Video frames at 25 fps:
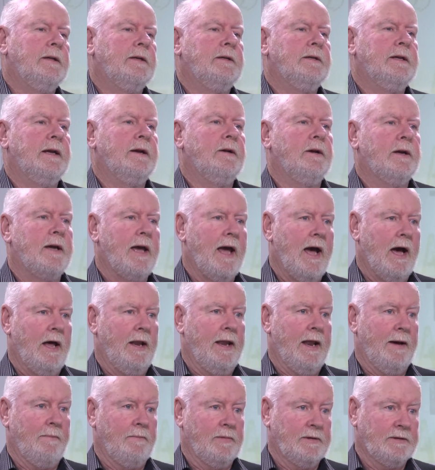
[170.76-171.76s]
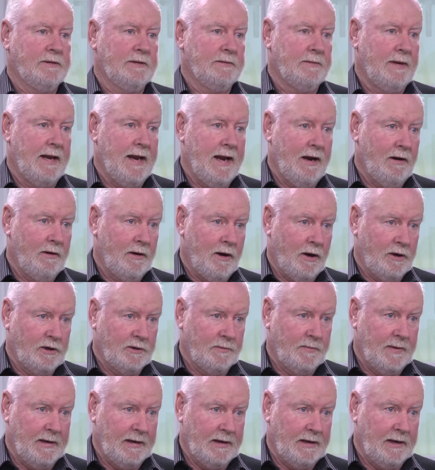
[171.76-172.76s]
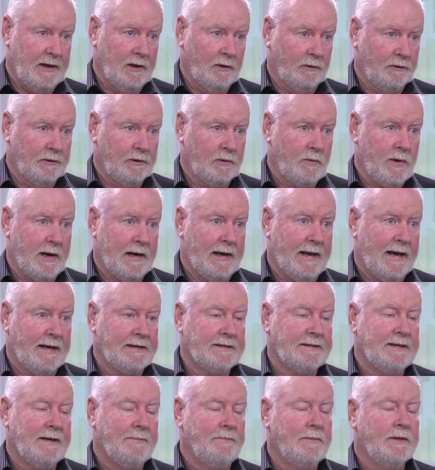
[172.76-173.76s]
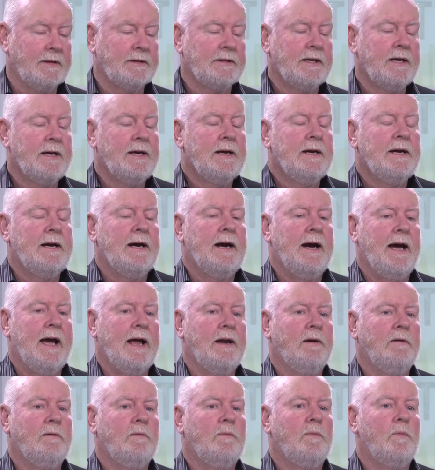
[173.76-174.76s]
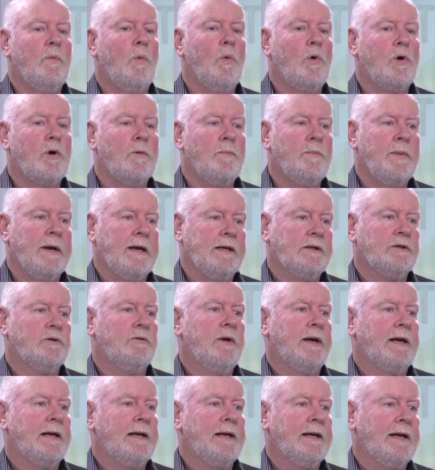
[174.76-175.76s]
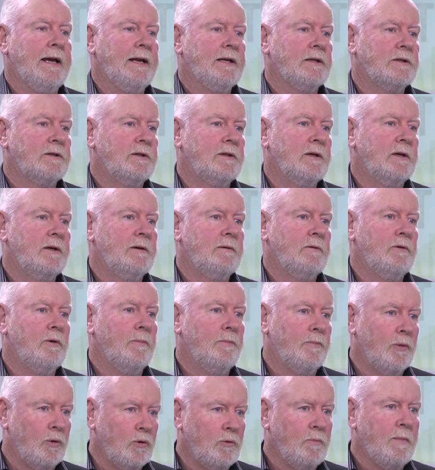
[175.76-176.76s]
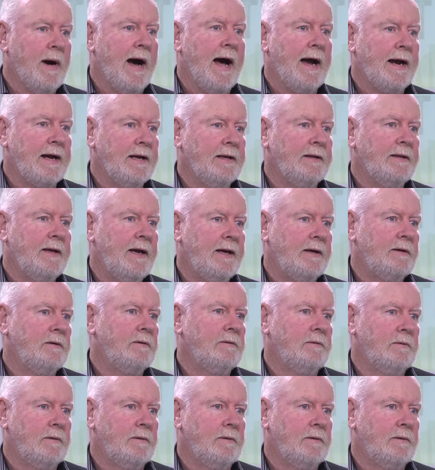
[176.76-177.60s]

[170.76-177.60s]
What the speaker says: dairy cow numbers here are going to be killed in quite large numbers and will compete directly against the bull market that